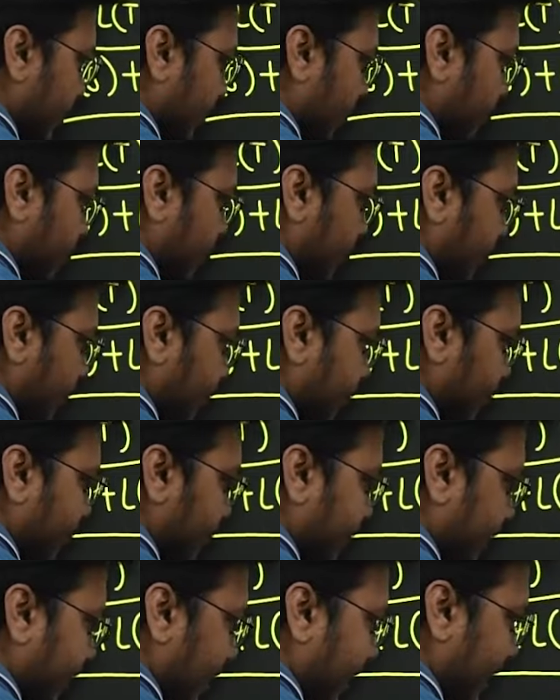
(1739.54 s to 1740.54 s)
of
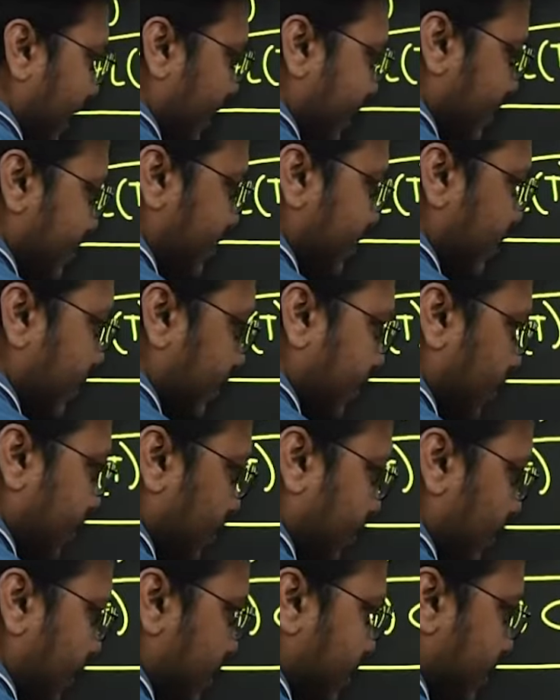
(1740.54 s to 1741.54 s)
Ls
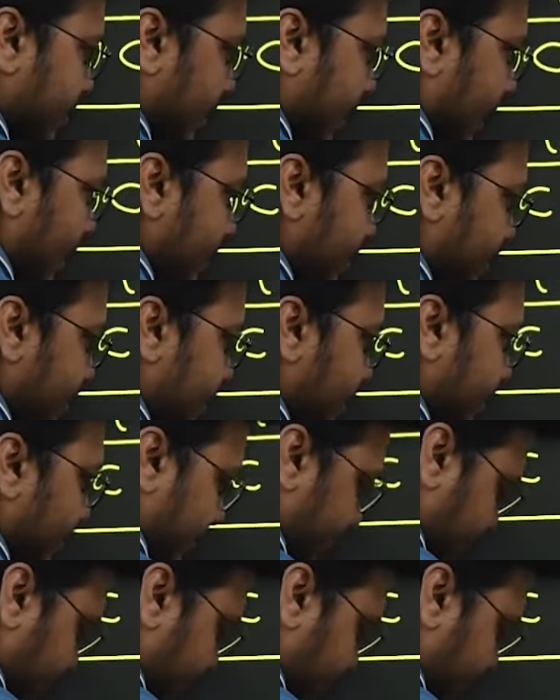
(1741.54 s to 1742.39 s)
plus Lt,